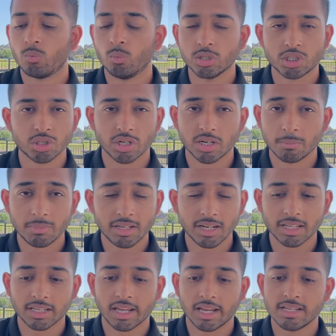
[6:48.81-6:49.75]
which shouldn't be
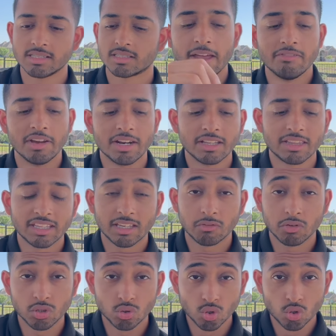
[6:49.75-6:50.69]
the case if anything
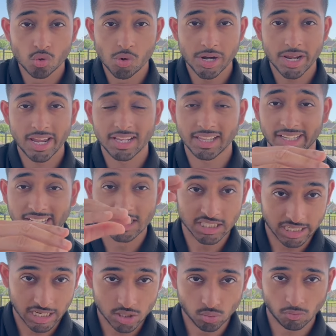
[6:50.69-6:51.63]
if you do create like a
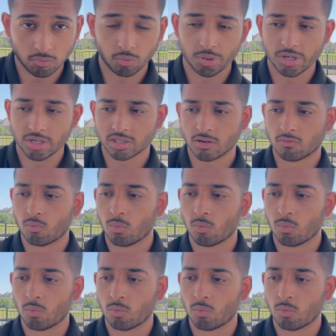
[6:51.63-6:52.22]
schedule for yourself